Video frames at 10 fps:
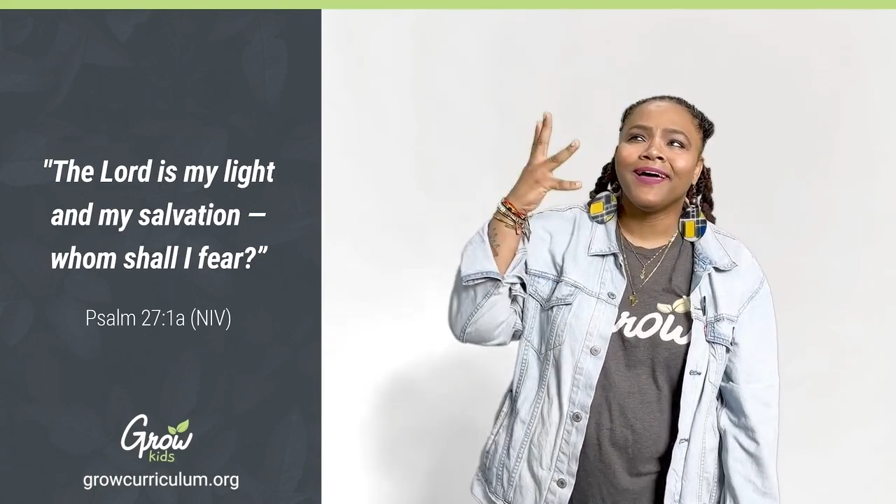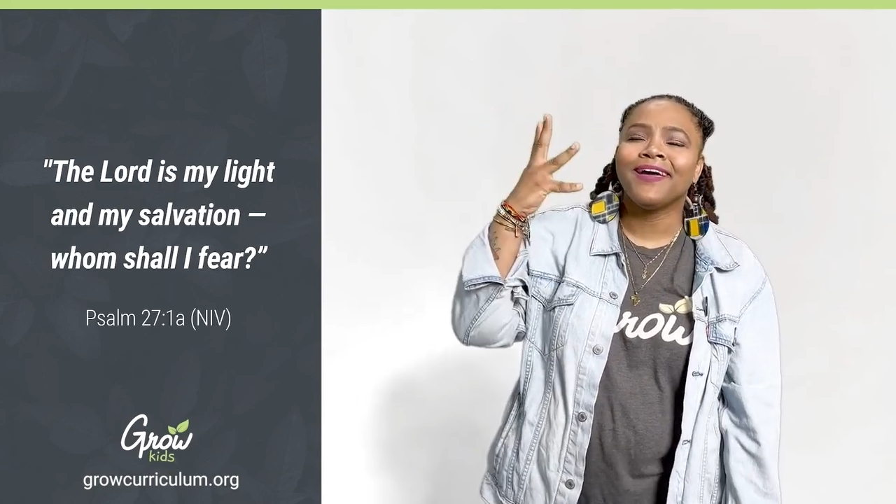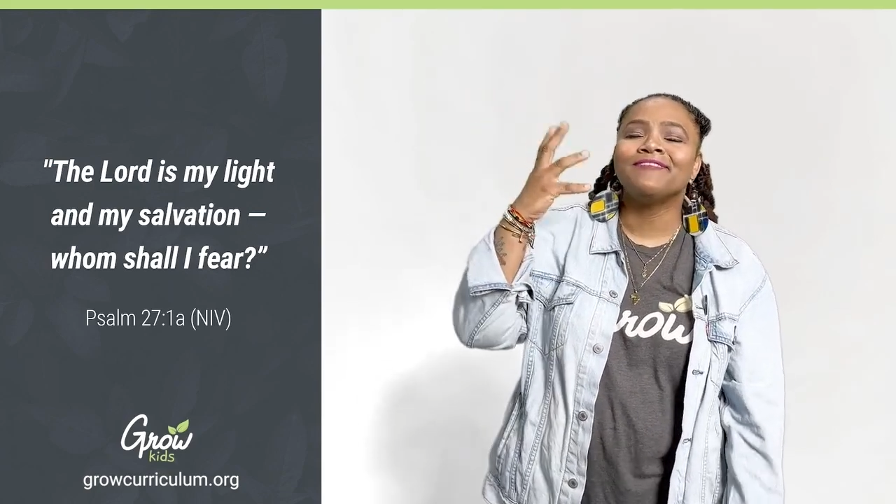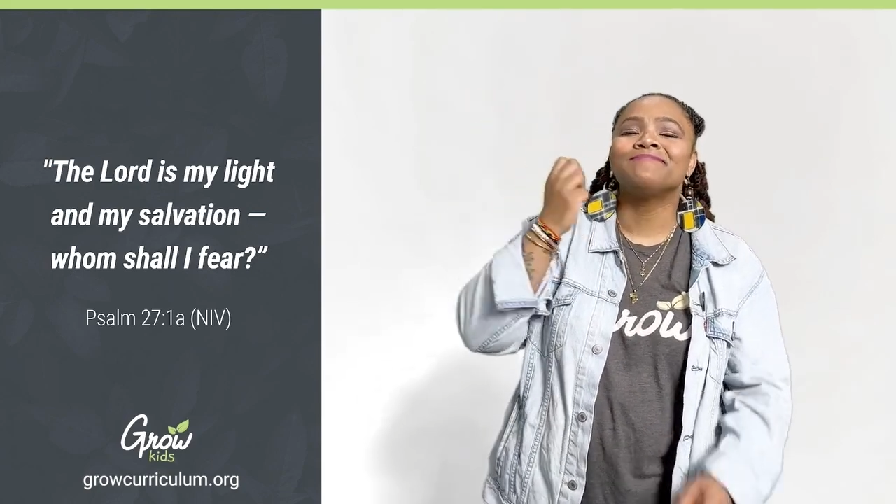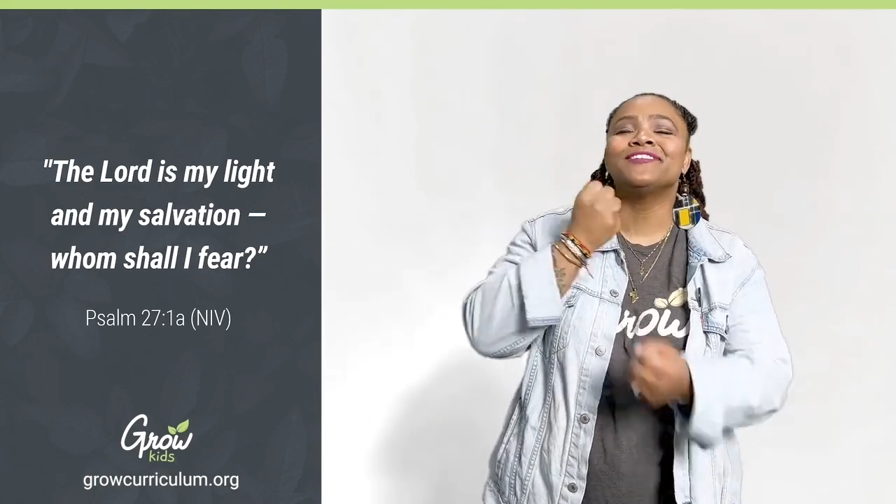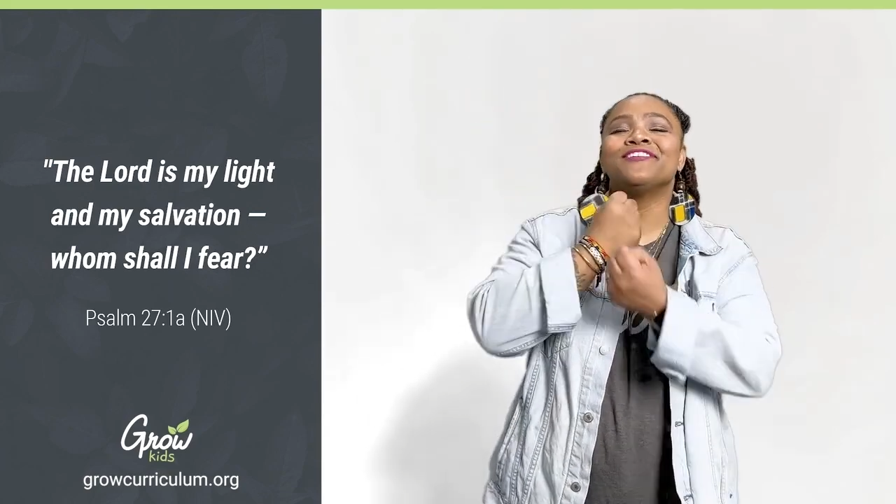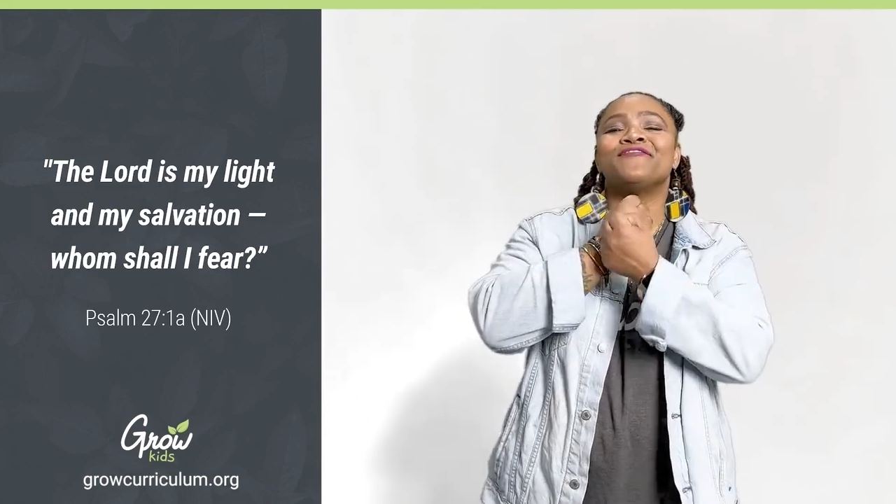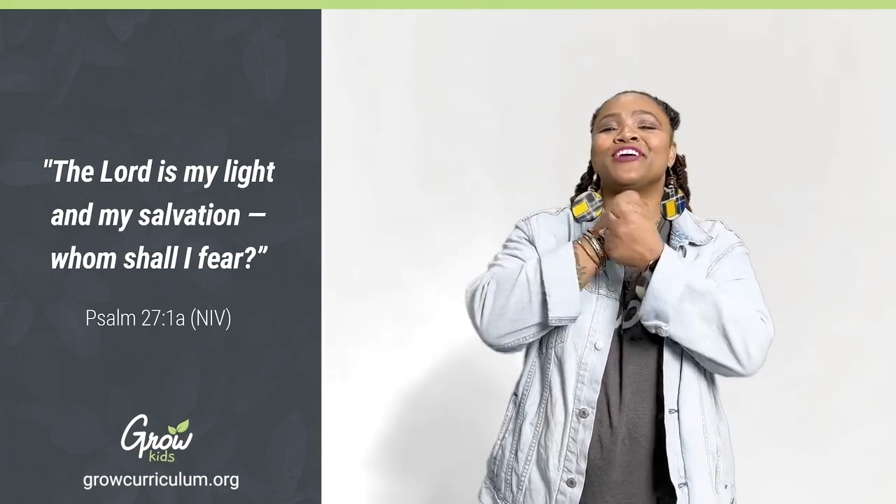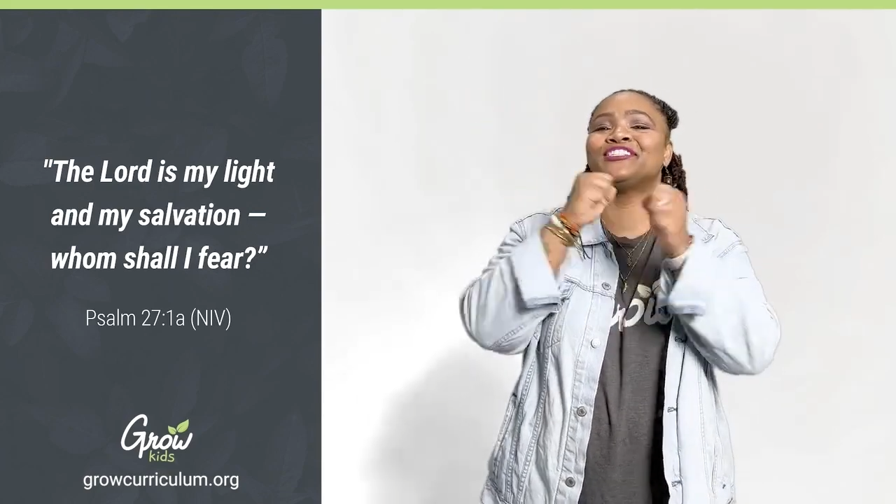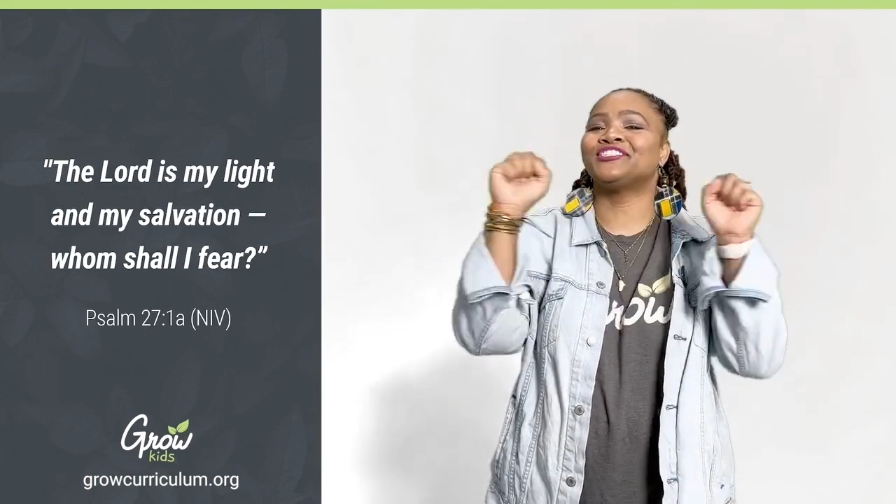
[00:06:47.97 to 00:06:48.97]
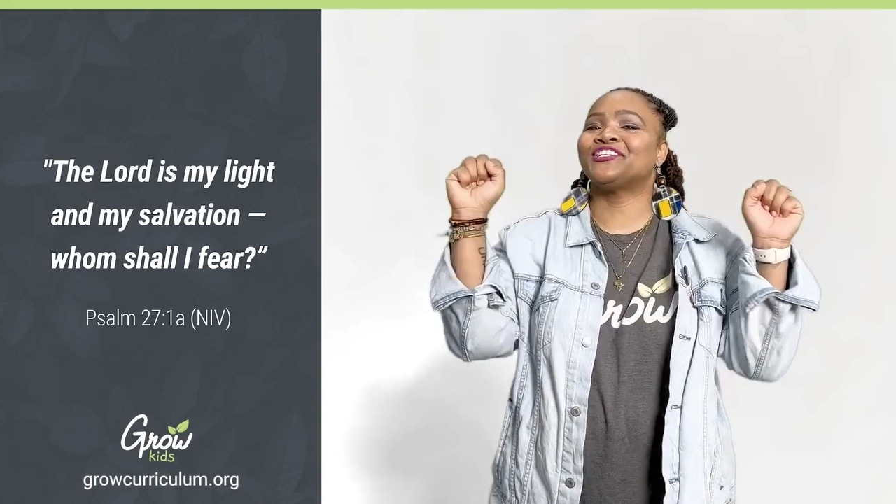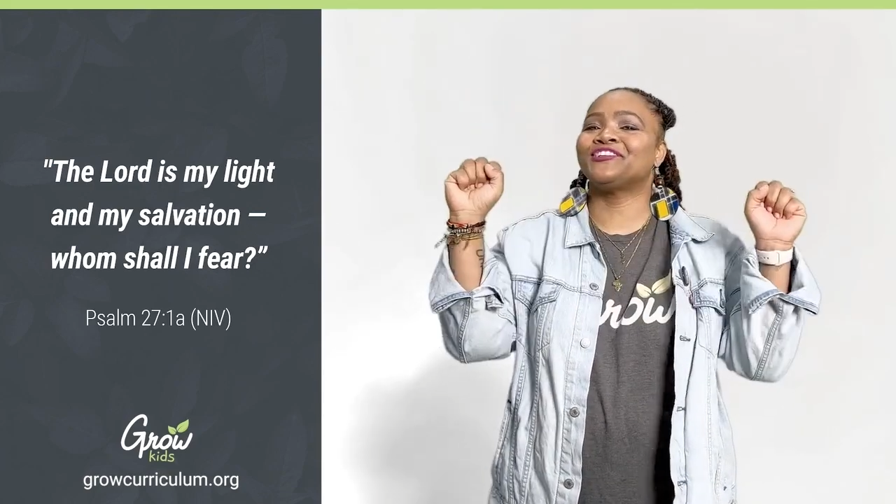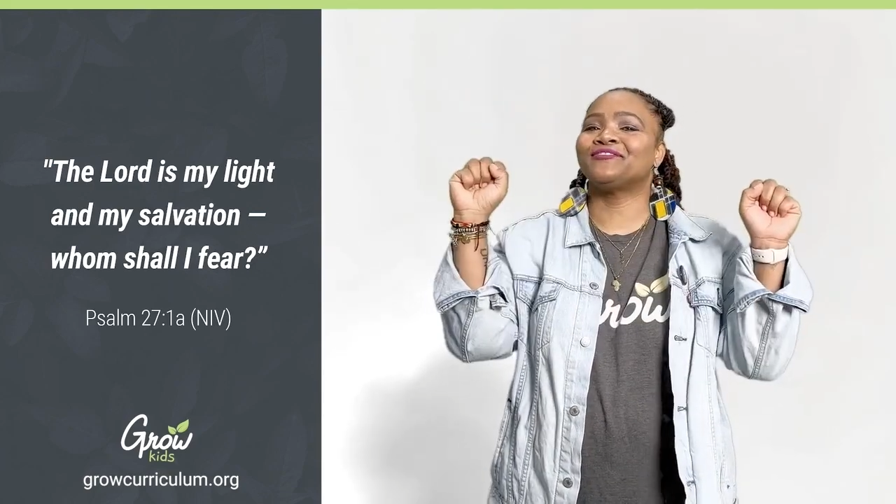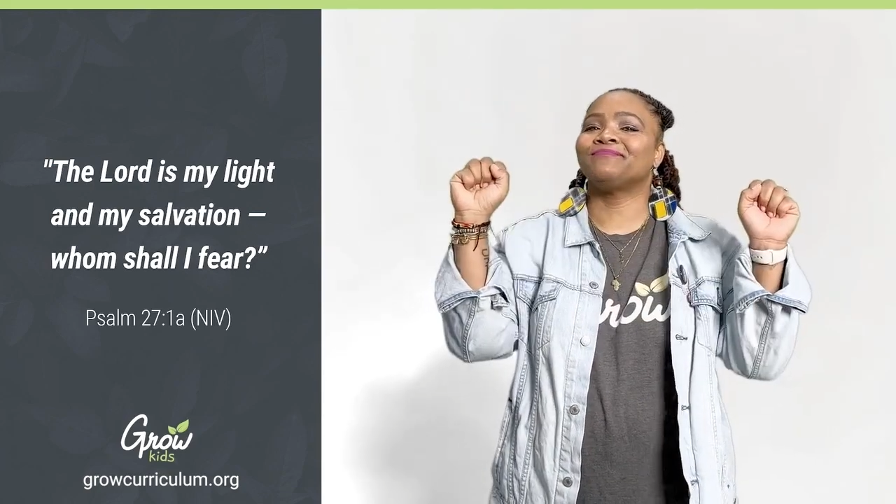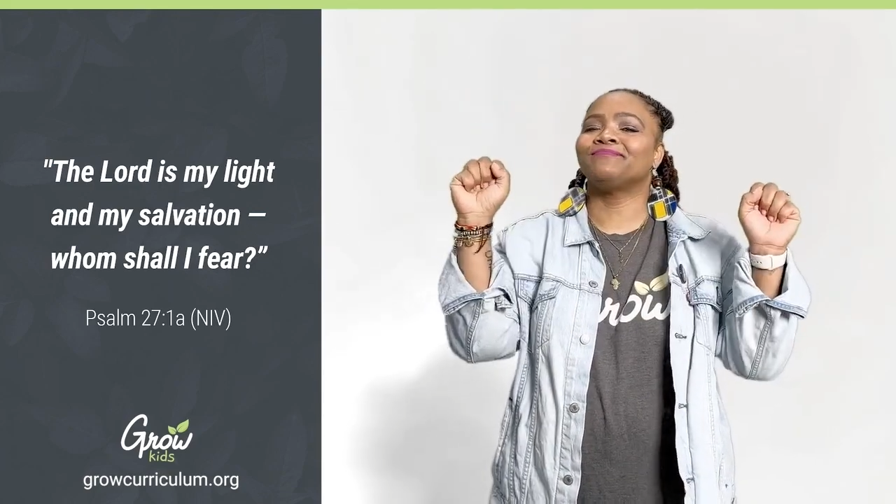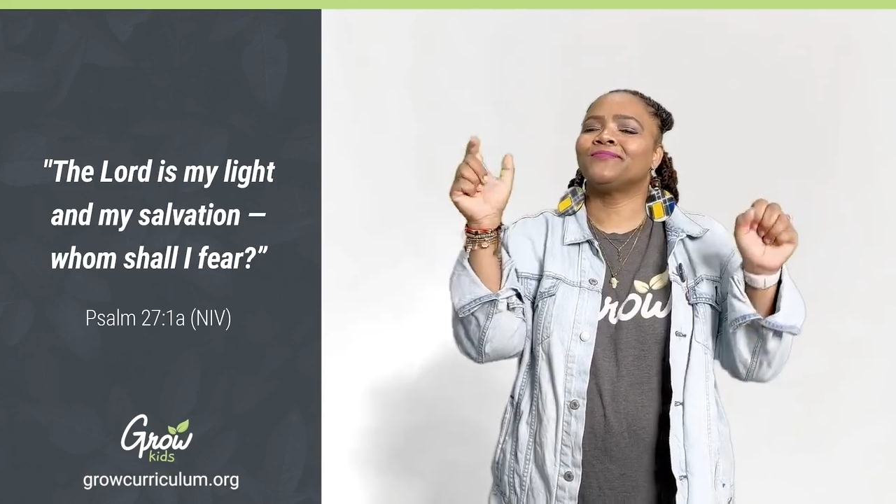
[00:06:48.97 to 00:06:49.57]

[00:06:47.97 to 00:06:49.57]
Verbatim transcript: and my salvation.